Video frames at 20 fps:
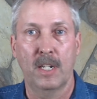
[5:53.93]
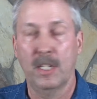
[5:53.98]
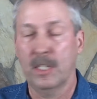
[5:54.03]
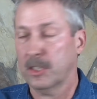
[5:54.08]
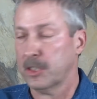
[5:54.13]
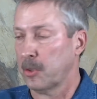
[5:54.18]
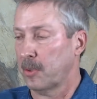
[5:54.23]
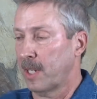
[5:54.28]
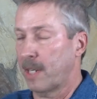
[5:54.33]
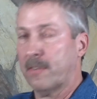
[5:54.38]

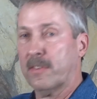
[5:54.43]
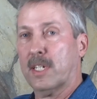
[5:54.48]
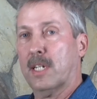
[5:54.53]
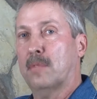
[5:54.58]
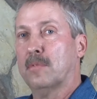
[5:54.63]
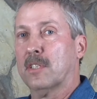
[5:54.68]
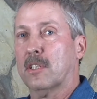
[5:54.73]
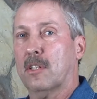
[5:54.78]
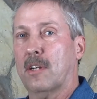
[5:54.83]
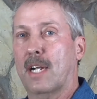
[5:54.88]
So whatever
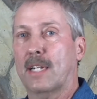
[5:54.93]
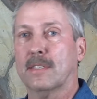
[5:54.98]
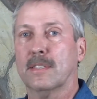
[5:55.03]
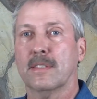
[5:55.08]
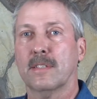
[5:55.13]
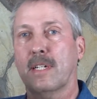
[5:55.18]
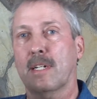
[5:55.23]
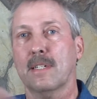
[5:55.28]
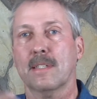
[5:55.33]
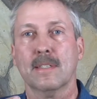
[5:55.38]
comes across
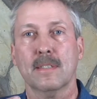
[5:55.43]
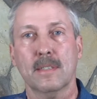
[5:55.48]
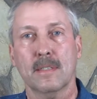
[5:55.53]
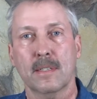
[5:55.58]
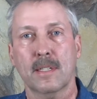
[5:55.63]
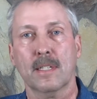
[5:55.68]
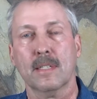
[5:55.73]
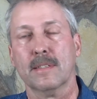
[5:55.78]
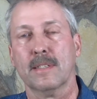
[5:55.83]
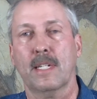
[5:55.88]
their
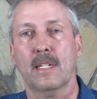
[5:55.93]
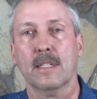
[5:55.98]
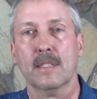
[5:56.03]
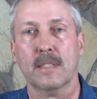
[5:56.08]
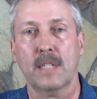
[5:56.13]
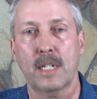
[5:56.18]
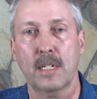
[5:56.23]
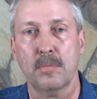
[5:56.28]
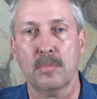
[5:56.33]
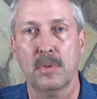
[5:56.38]
little
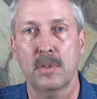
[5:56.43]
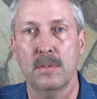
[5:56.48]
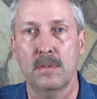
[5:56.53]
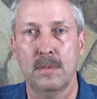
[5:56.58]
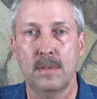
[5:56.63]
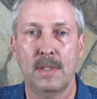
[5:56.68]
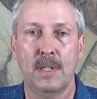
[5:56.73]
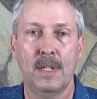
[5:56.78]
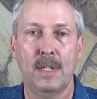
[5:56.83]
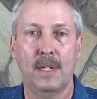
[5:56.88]
teletype
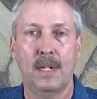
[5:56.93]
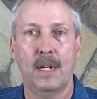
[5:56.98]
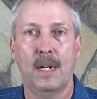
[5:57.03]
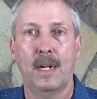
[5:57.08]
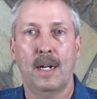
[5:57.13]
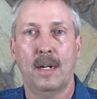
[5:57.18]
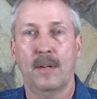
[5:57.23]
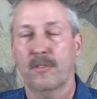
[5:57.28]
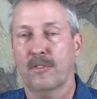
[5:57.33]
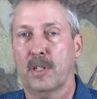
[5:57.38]

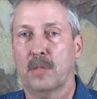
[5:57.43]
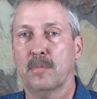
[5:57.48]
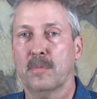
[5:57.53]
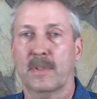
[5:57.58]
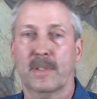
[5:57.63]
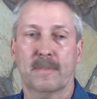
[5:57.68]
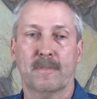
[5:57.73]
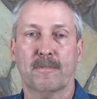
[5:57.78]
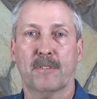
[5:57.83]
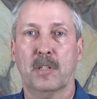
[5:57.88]

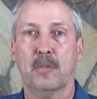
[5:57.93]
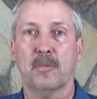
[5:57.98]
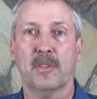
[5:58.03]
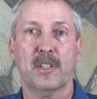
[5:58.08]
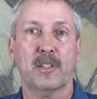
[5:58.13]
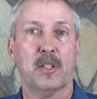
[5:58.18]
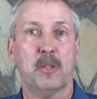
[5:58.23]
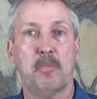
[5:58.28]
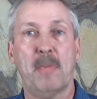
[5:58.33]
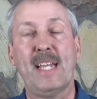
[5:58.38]
from
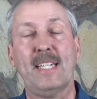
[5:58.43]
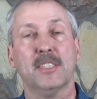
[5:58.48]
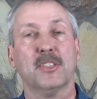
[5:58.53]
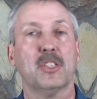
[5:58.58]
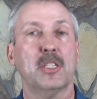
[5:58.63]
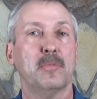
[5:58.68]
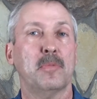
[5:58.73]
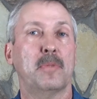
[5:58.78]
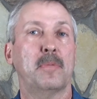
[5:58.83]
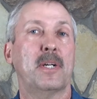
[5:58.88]
the
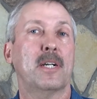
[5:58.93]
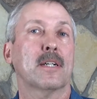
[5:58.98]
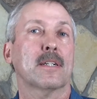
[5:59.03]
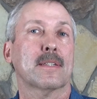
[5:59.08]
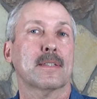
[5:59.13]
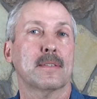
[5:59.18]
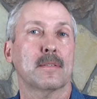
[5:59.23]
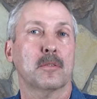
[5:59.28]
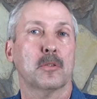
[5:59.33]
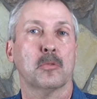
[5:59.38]
mainstream
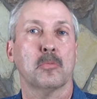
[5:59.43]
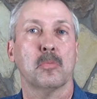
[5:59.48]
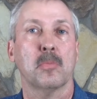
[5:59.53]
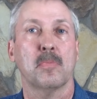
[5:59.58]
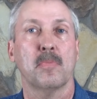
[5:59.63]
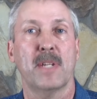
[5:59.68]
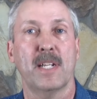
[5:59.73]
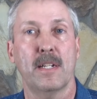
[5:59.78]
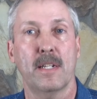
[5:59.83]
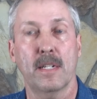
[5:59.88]
American
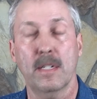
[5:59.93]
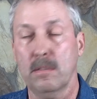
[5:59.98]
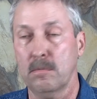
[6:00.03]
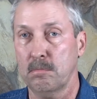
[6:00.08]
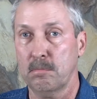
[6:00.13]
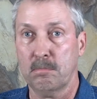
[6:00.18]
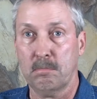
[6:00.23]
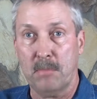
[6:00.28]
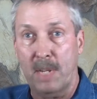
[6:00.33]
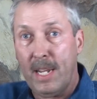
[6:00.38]
media,
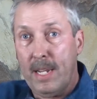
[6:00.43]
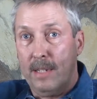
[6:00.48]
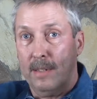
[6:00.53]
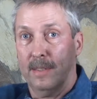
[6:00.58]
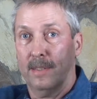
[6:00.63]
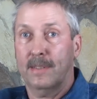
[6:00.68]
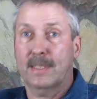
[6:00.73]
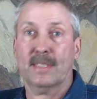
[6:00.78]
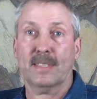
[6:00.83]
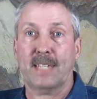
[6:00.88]
hey,
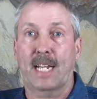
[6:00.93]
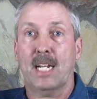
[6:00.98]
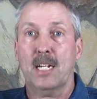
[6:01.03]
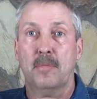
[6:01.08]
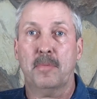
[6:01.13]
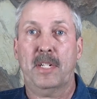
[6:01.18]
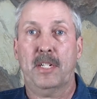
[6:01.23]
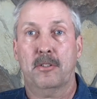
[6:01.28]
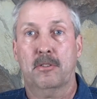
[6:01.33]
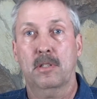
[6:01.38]
it's got to
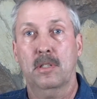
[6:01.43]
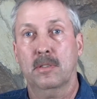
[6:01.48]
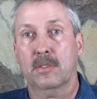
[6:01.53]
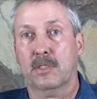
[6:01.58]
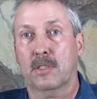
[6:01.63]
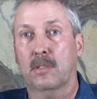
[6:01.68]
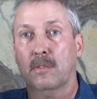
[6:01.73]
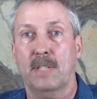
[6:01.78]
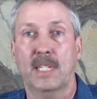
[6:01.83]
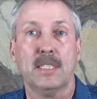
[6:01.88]
be true,
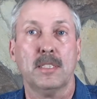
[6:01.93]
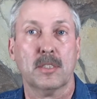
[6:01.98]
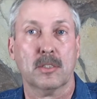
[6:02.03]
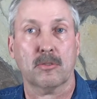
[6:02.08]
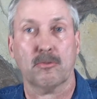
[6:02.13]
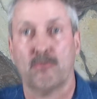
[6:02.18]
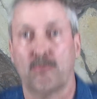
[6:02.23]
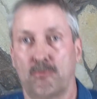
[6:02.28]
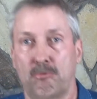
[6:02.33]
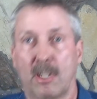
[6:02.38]
so
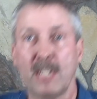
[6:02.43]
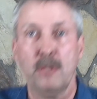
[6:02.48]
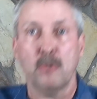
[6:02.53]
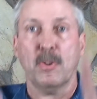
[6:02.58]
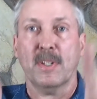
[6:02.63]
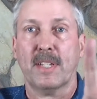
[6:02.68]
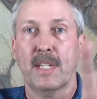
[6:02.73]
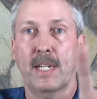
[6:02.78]
let's run with